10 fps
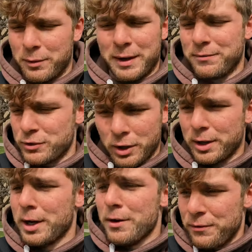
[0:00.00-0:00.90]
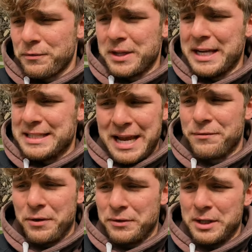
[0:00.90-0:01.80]
by the way, sorry, 15,
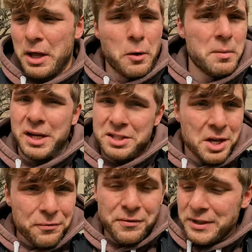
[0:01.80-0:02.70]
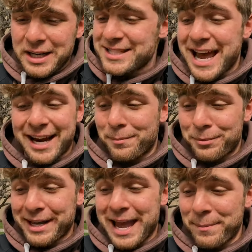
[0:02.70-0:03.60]
10, 15 though. It's got 15 attack, I'm
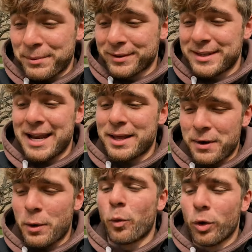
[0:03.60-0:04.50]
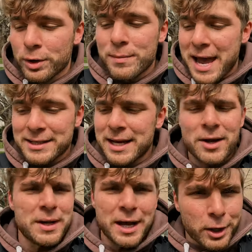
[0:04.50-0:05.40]
pretty happy with that. If I were to max it
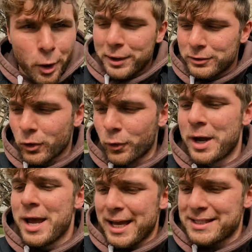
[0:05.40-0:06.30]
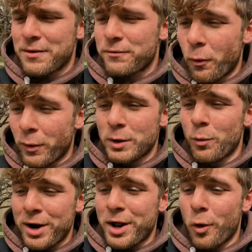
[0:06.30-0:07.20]
out, not going to, is at
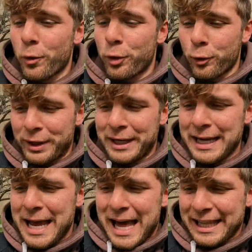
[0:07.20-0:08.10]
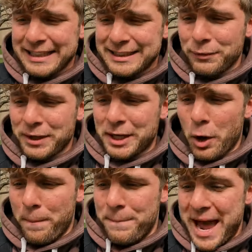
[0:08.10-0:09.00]
4103. And let's see if we could
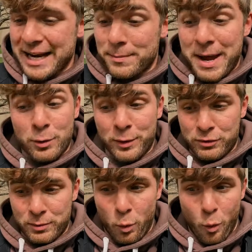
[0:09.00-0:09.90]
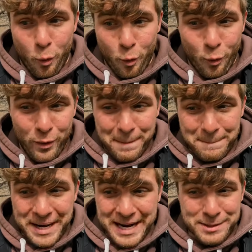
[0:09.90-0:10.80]
go back to back with some
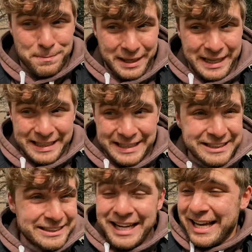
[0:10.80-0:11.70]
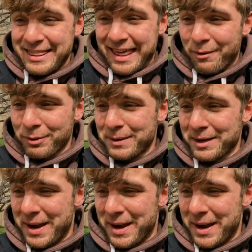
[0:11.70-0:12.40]
Wimpods, please. That would be